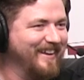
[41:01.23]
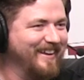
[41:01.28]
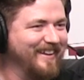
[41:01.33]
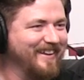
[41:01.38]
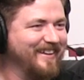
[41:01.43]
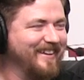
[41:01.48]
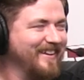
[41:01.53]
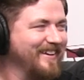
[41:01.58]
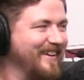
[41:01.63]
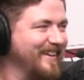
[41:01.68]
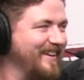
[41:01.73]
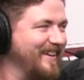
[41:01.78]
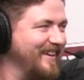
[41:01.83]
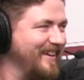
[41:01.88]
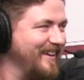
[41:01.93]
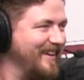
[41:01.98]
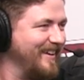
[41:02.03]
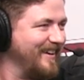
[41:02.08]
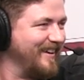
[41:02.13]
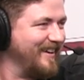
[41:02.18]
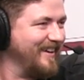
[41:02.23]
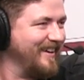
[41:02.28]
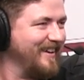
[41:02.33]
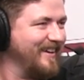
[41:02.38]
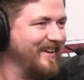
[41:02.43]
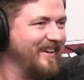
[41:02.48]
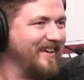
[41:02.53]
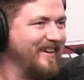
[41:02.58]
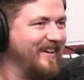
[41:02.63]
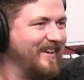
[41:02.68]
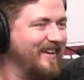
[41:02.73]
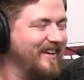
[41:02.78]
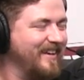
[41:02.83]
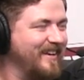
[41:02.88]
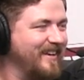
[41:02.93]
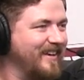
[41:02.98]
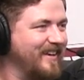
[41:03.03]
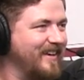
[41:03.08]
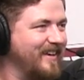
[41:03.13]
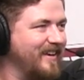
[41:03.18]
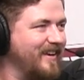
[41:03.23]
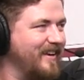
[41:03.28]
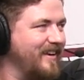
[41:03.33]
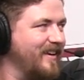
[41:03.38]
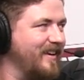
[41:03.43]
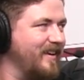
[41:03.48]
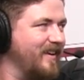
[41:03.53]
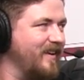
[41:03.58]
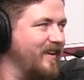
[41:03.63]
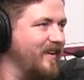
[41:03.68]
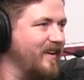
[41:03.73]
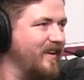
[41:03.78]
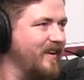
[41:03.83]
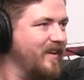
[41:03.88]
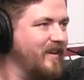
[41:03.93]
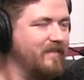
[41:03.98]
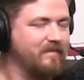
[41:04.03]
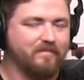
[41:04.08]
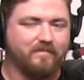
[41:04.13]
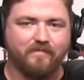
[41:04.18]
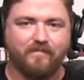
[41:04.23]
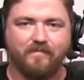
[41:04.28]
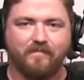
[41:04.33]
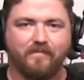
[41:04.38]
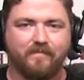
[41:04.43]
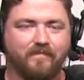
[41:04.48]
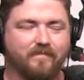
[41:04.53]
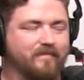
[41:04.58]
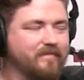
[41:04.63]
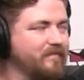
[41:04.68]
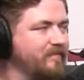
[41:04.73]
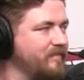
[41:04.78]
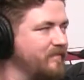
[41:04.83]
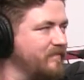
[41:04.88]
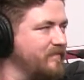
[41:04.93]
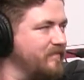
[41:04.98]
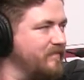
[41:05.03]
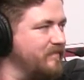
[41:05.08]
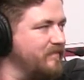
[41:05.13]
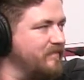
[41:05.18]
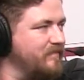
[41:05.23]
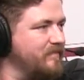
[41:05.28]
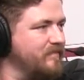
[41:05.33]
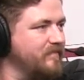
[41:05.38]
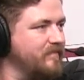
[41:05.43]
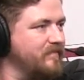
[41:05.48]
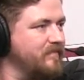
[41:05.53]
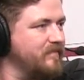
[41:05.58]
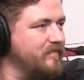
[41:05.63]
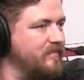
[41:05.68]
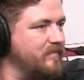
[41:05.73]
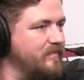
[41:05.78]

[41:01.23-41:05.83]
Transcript: The person shown says nothing.